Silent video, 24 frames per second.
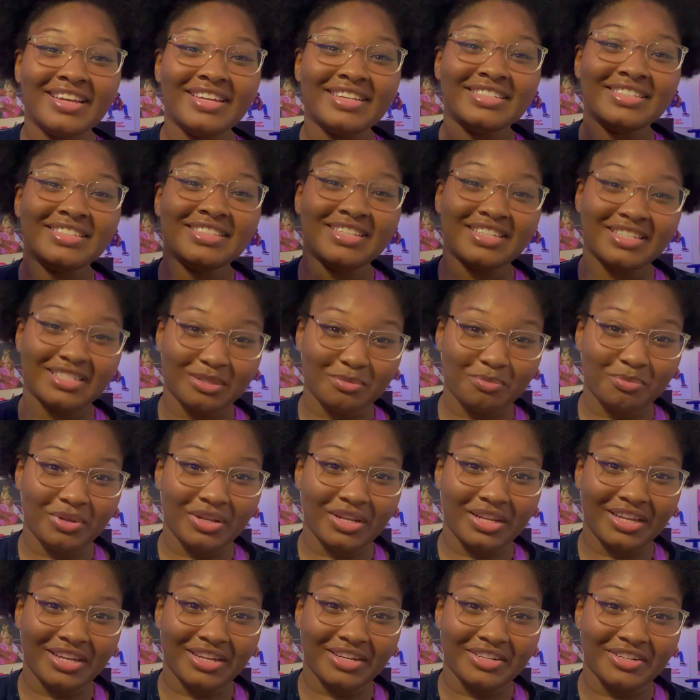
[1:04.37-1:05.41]
is this
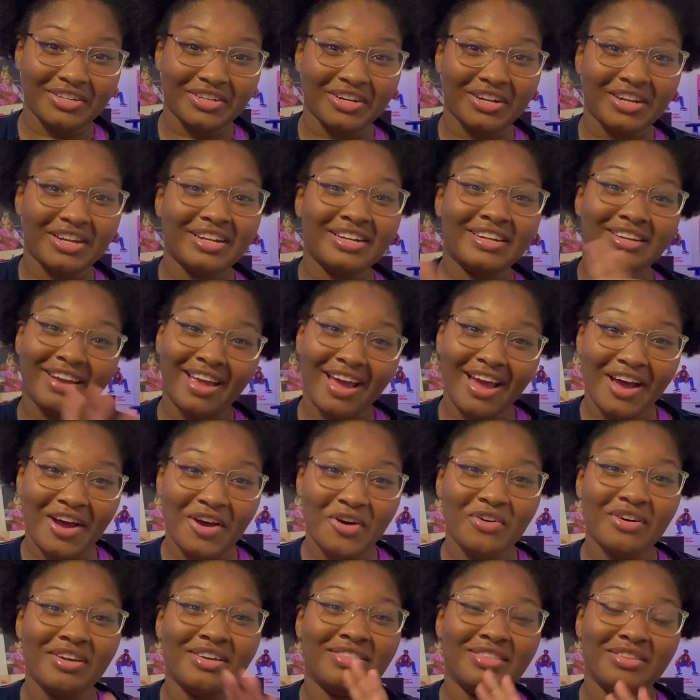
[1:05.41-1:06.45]
planner.
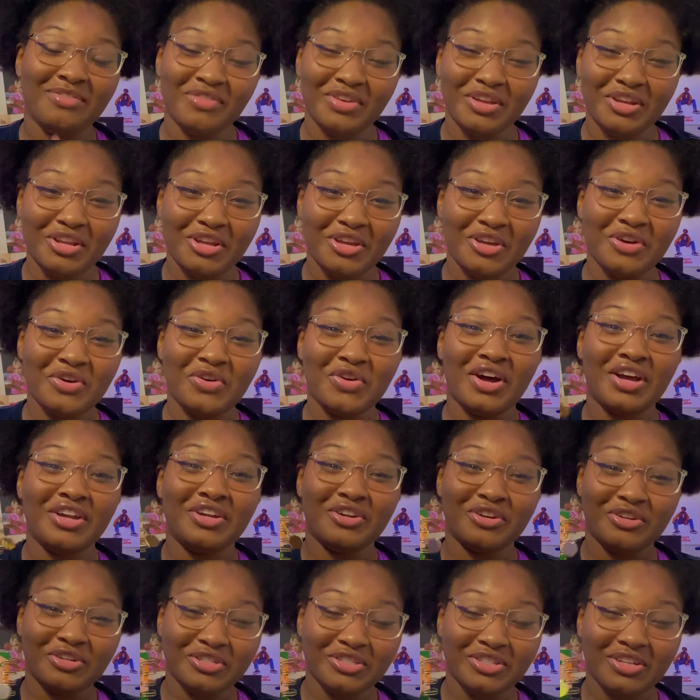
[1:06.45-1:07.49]
Now in the video, I know
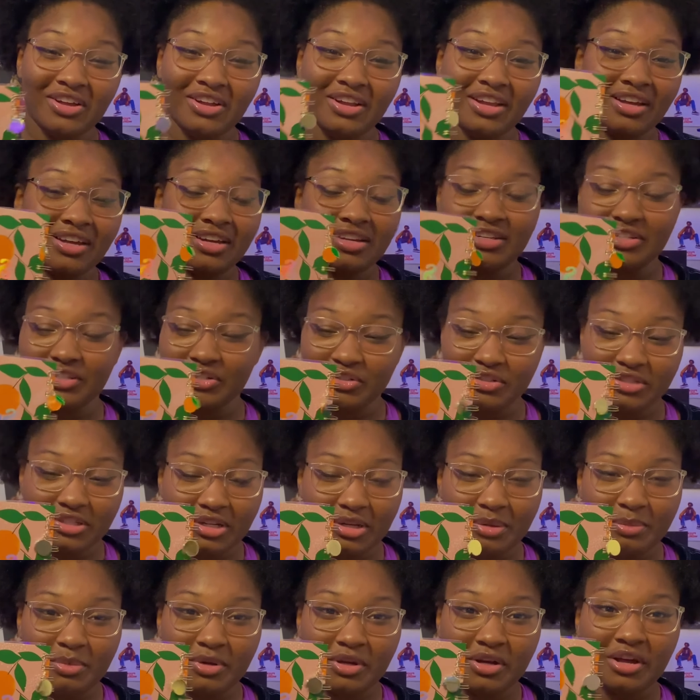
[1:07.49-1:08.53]
you saw like a little
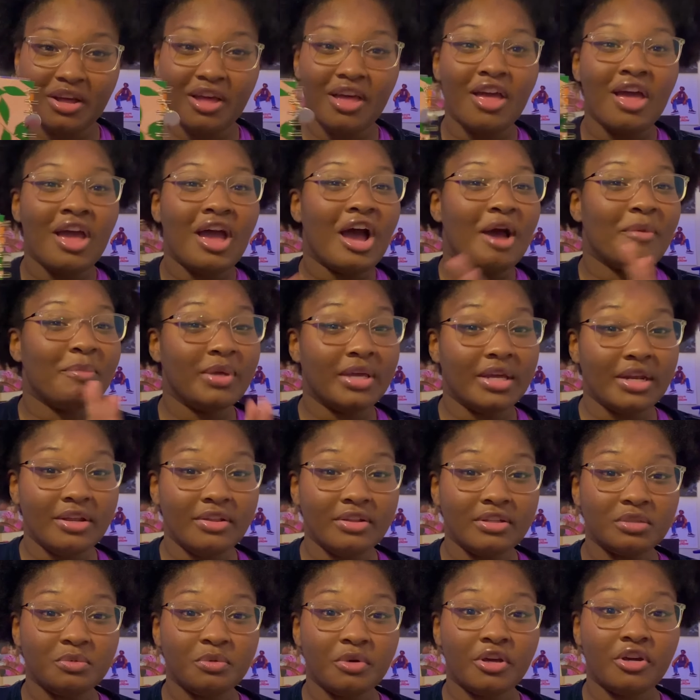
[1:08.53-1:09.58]
dilemma of me getting
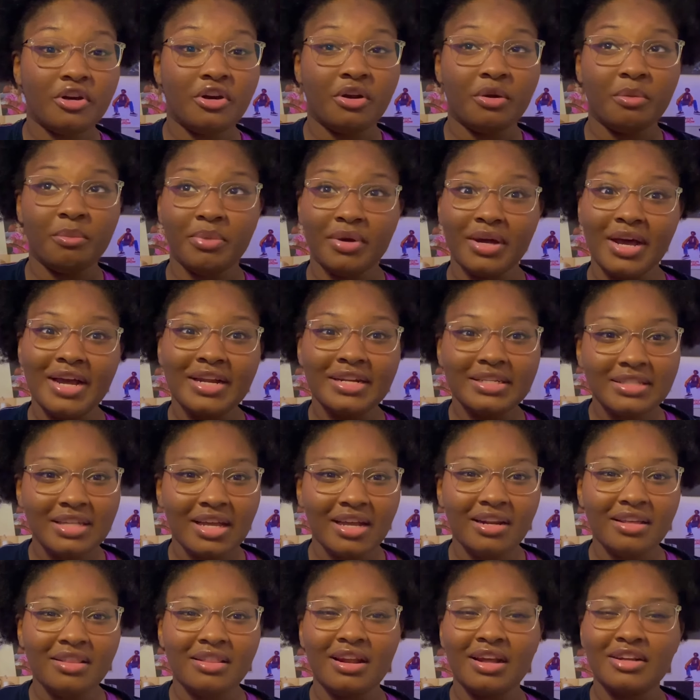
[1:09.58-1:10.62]
this planner, but I
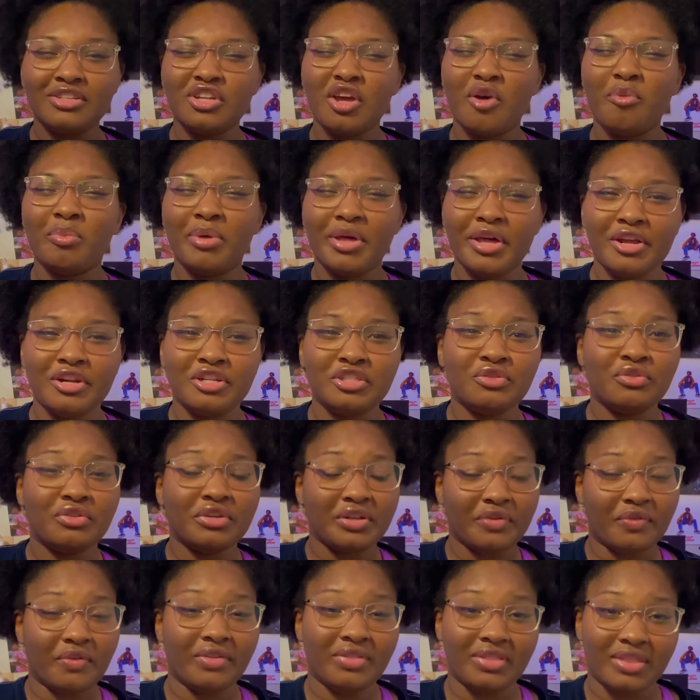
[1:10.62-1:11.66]
decided that I should have planners for
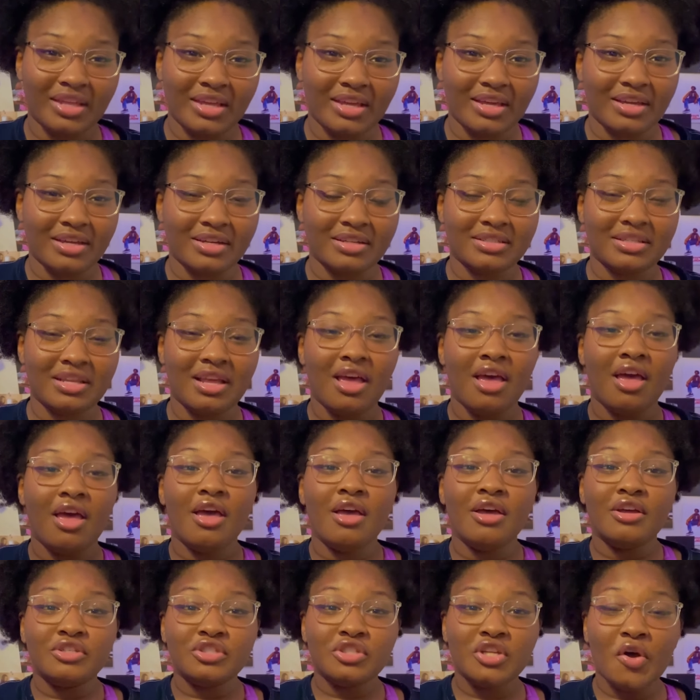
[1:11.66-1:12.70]
different things.
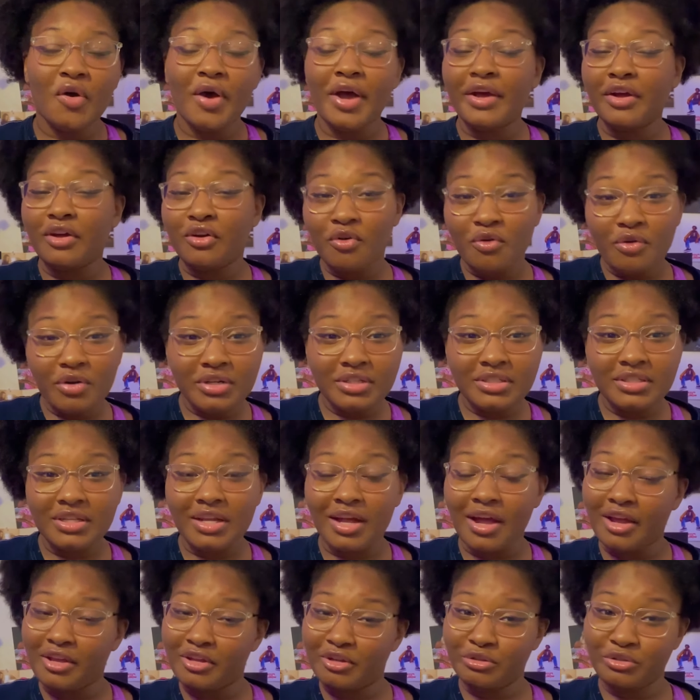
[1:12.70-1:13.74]
So of course
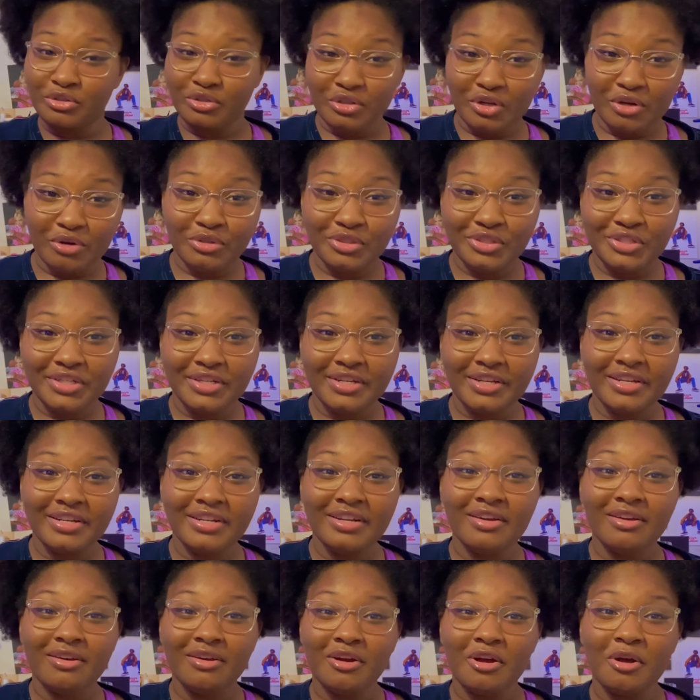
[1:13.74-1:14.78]
I use Notion.
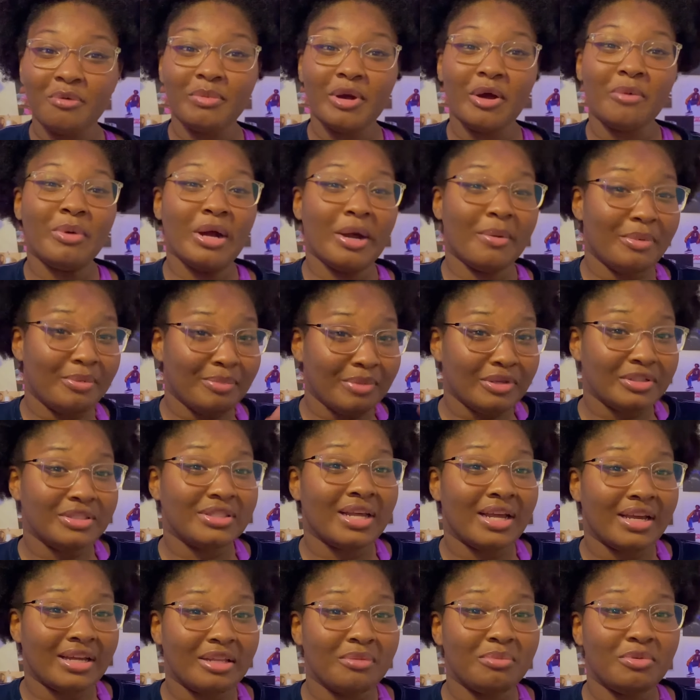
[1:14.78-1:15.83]
I'll probably most
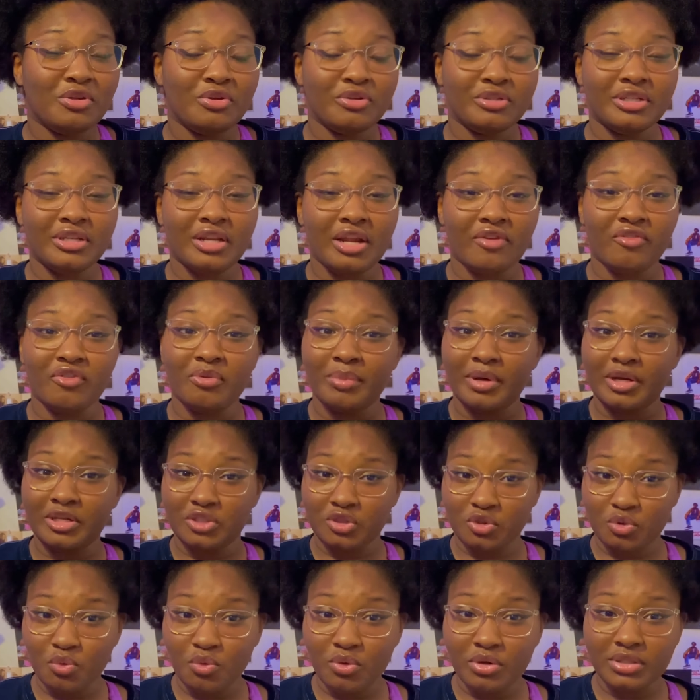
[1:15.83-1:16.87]
likely be using that for my
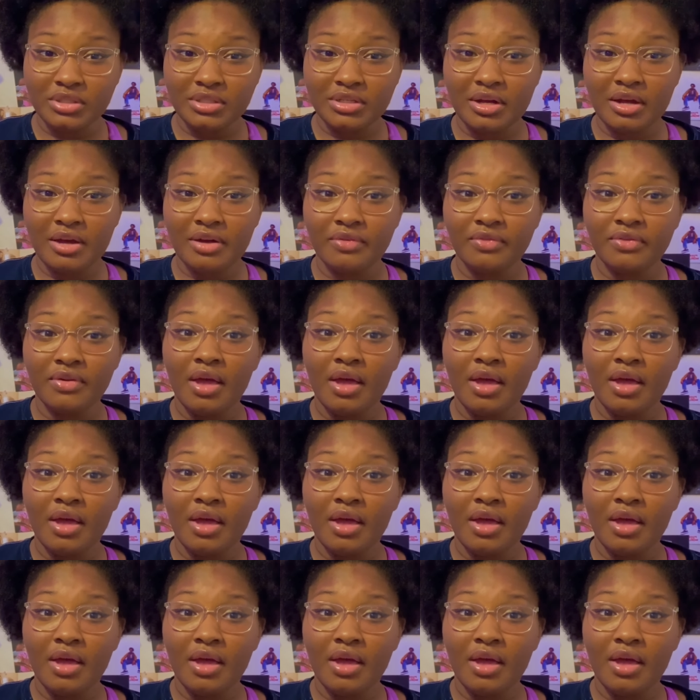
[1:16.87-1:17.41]
school stuff,